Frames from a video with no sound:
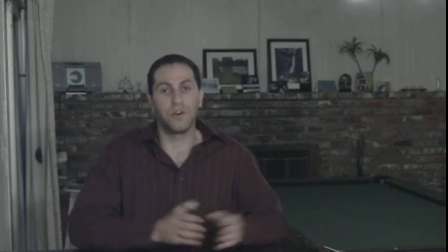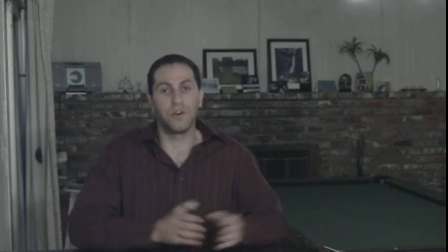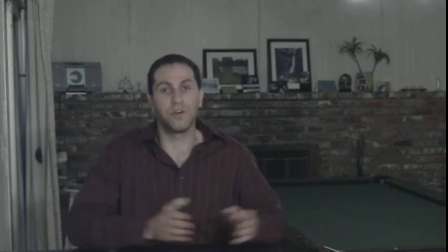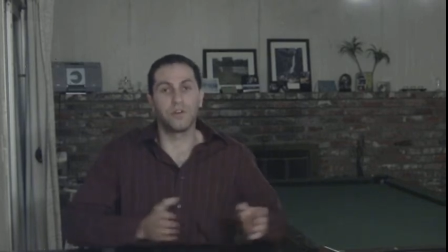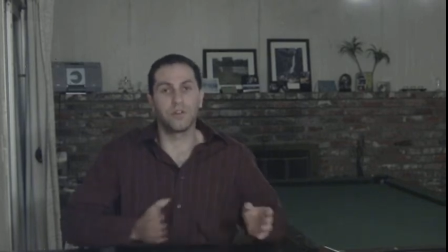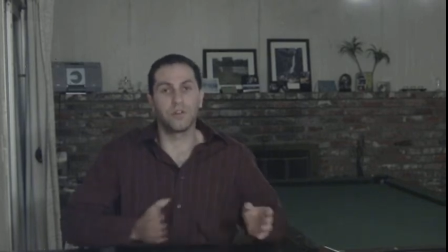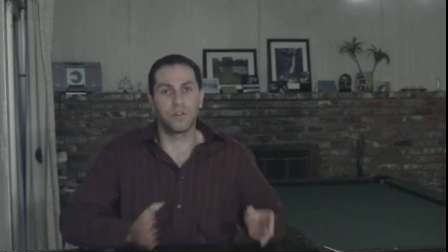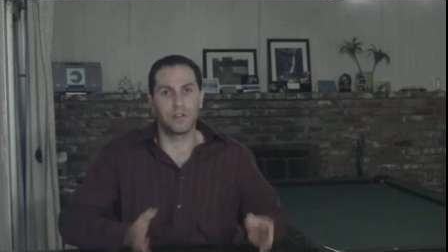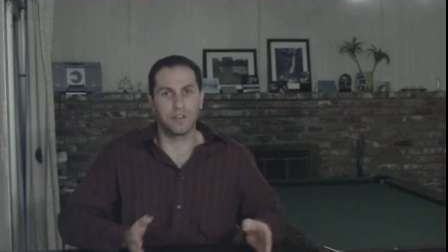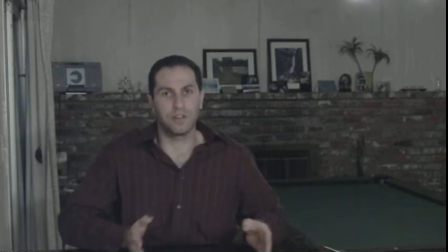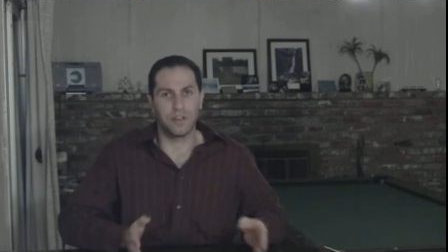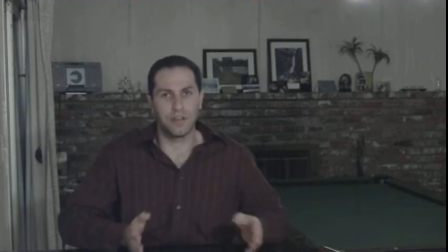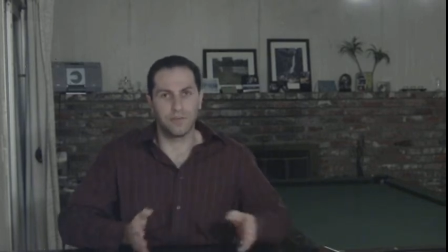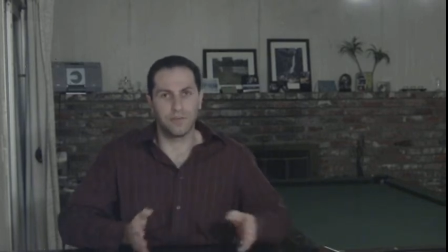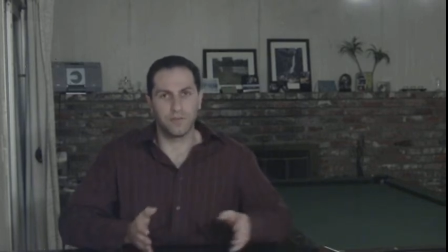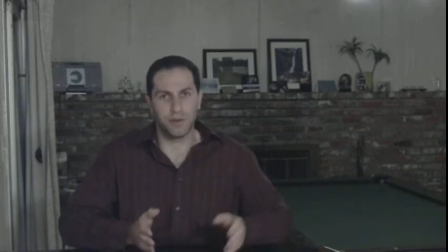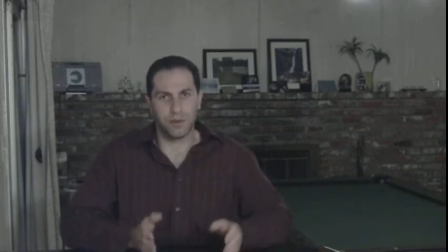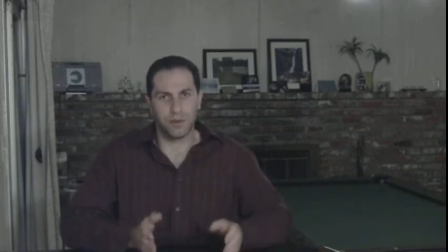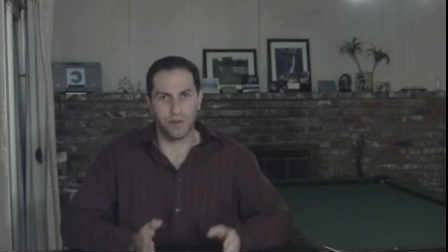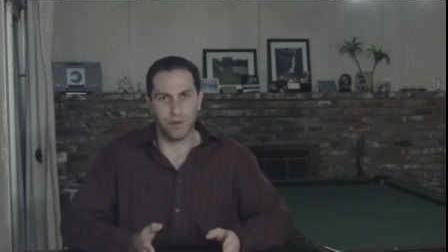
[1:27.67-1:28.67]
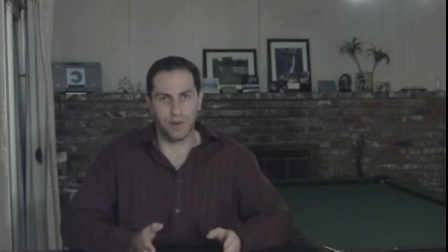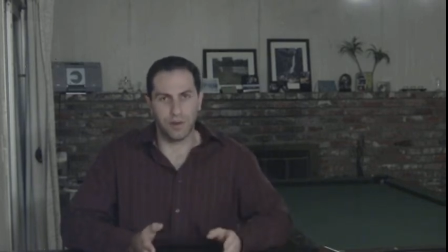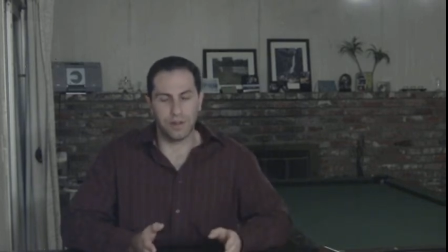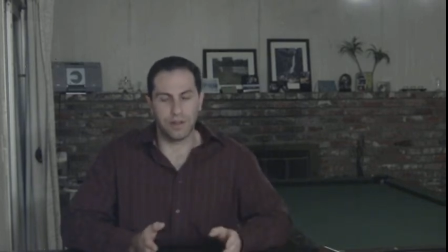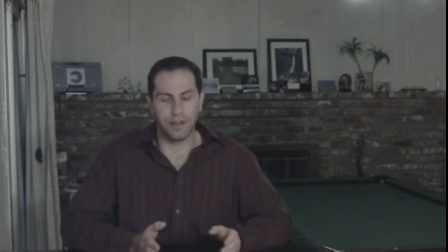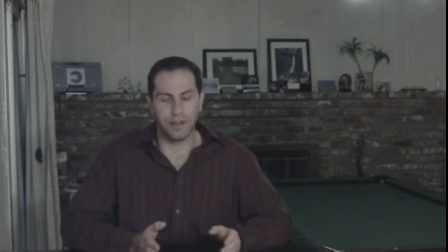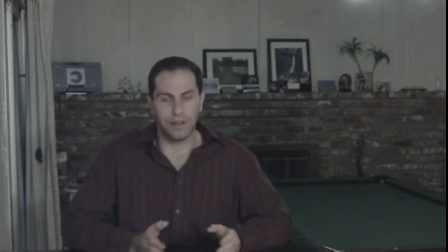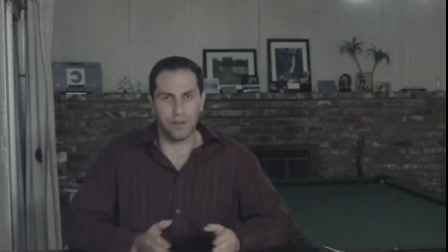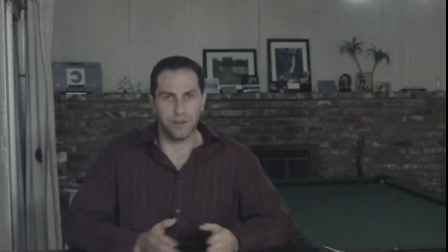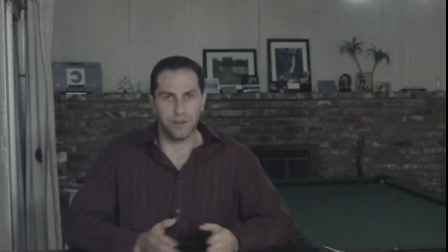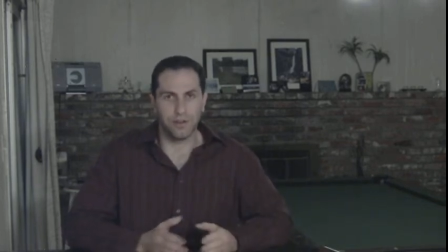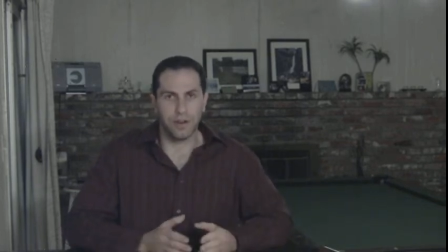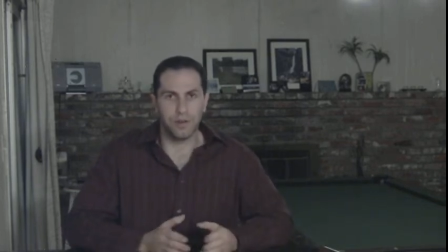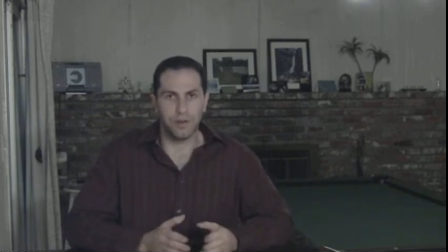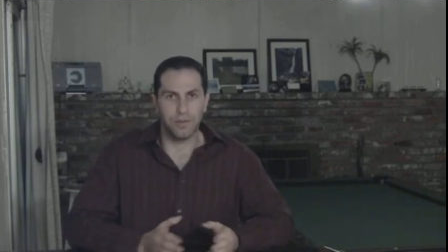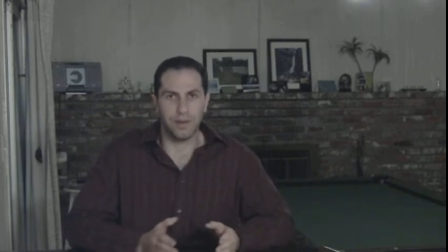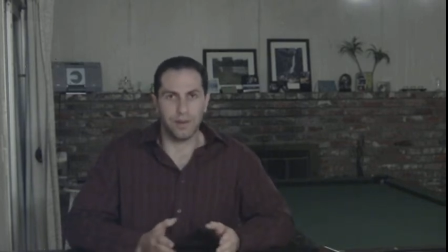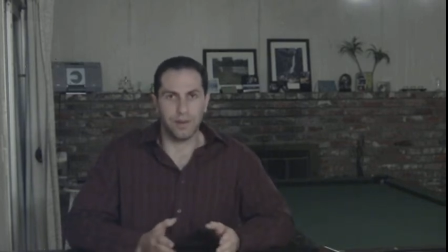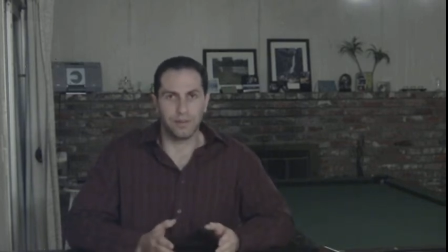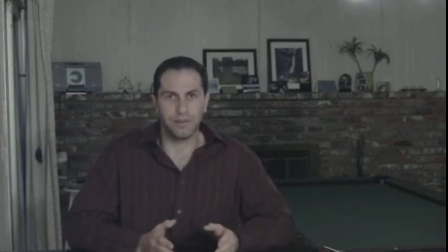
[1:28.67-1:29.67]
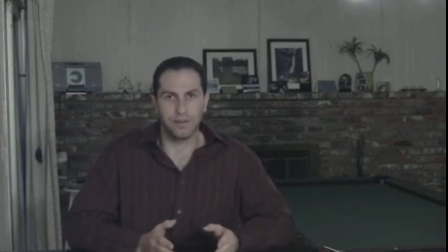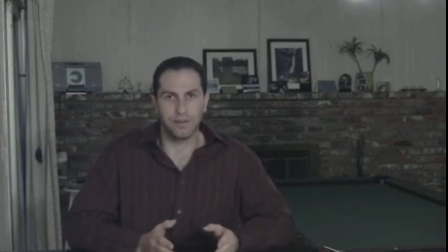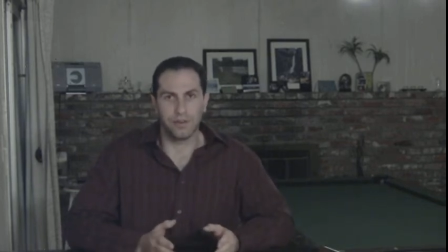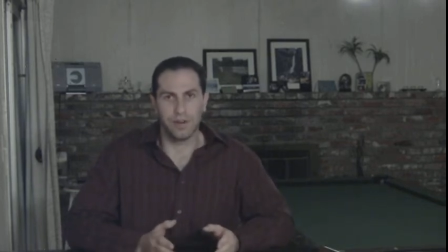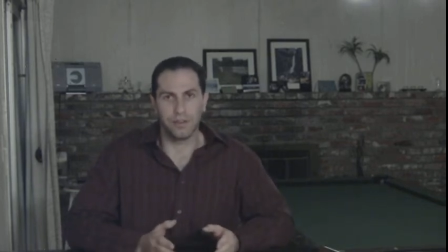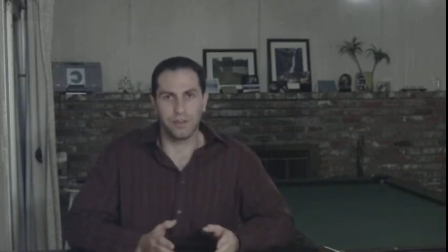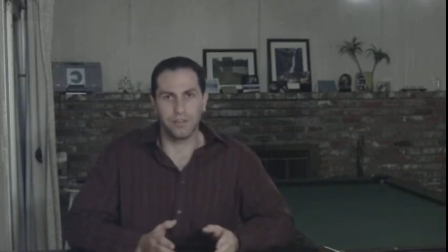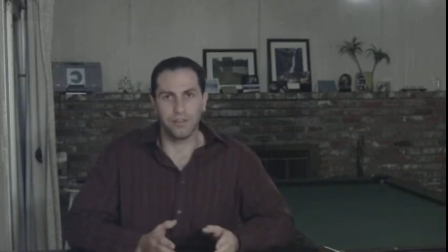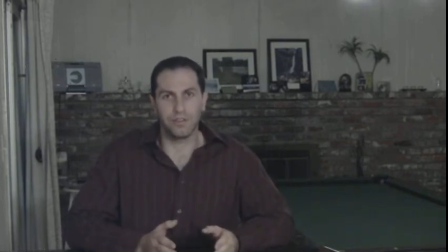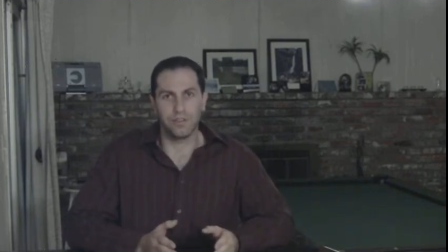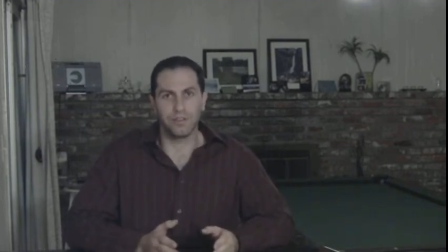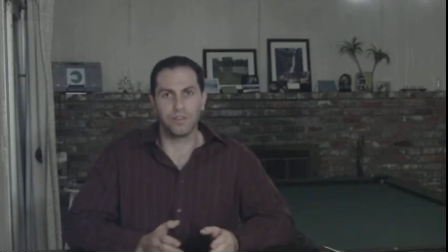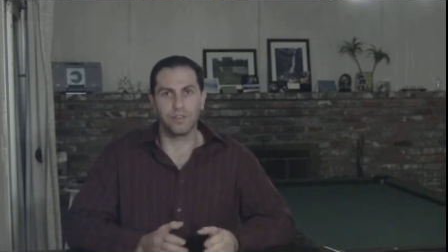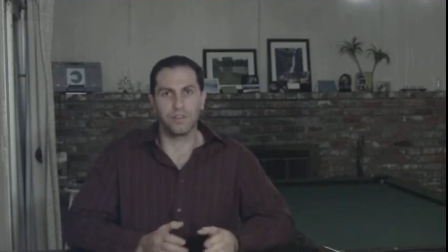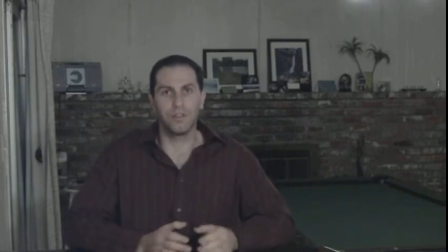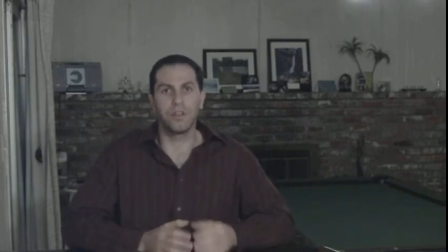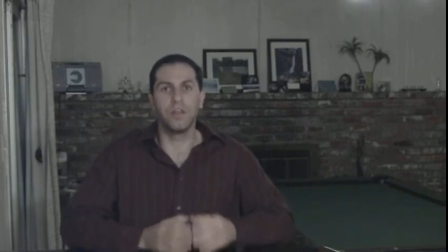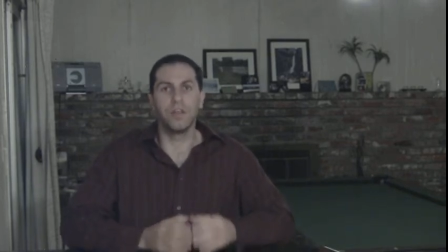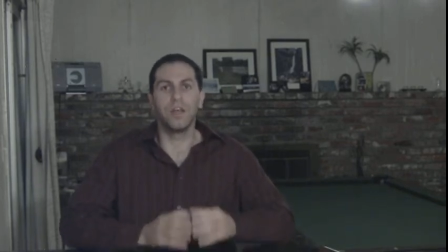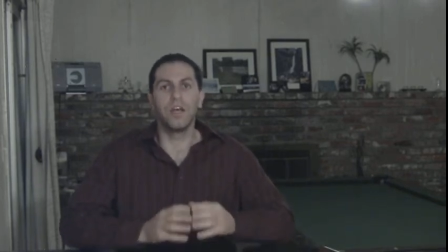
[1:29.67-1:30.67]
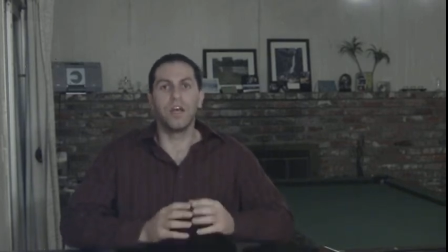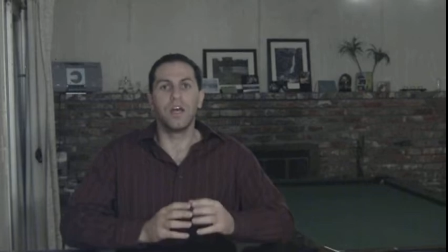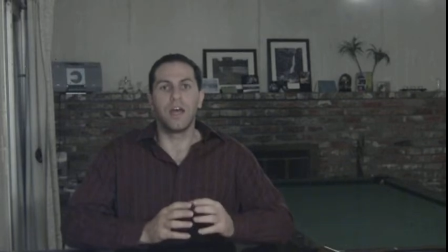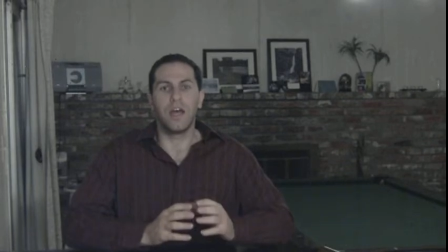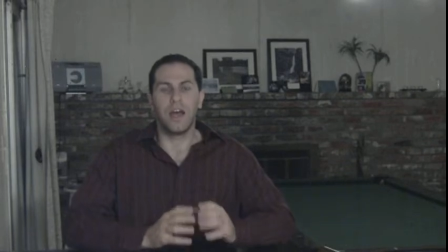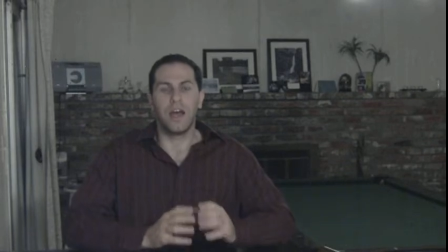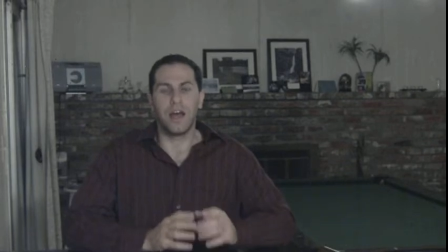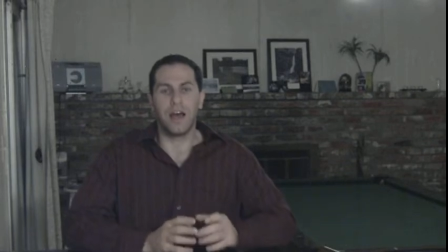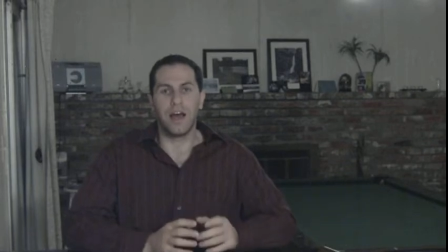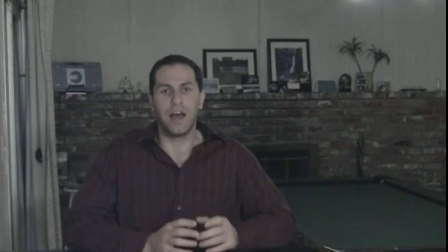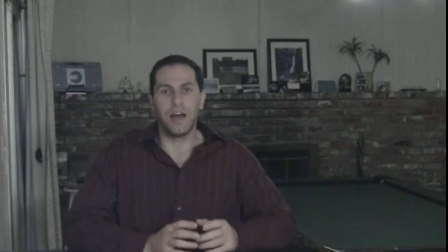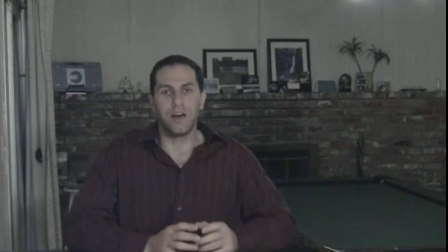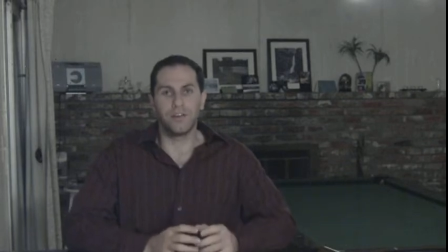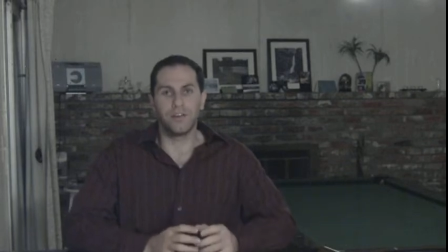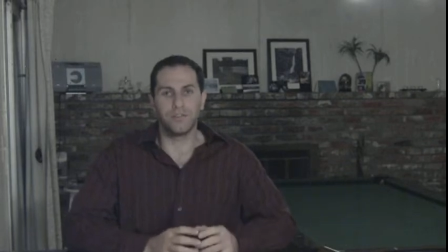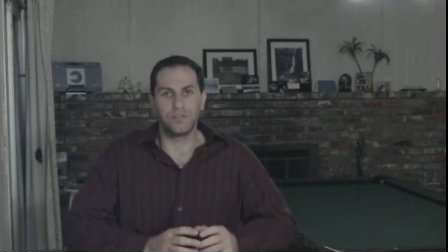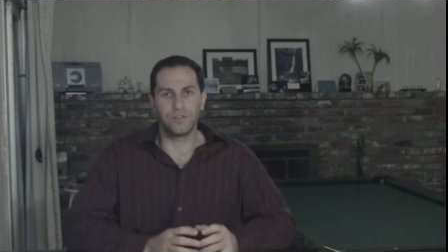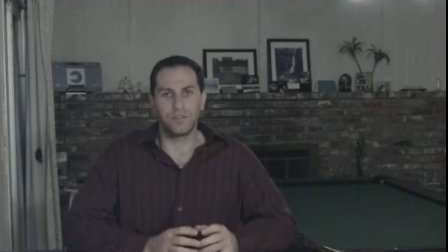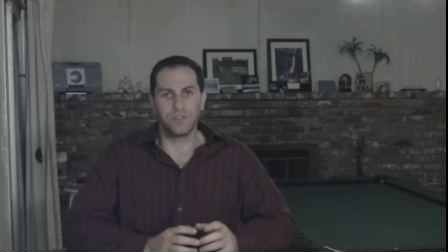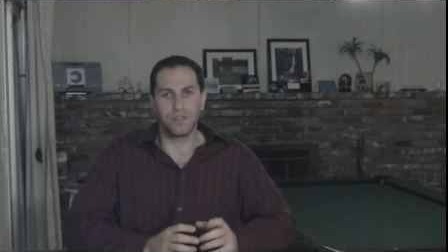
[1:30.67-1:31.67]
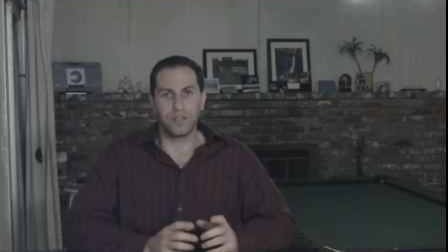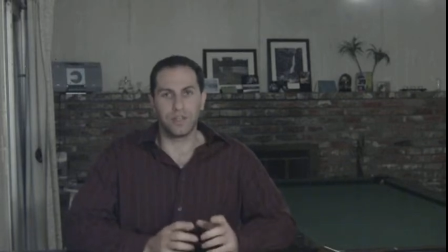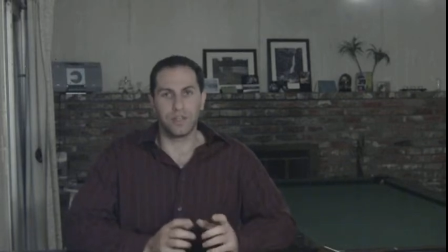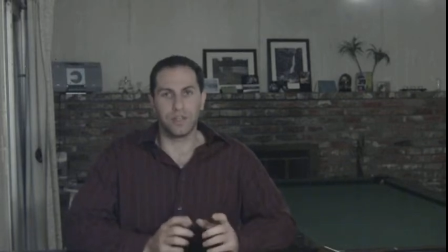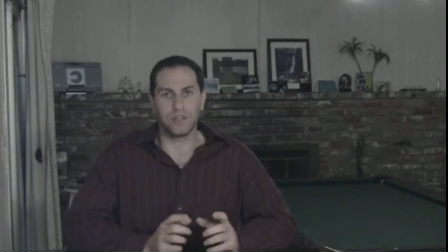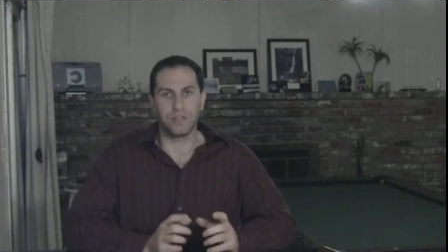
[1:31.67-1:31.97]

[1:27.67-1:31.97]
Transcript: don't contain mercury like your compact fluorescents, have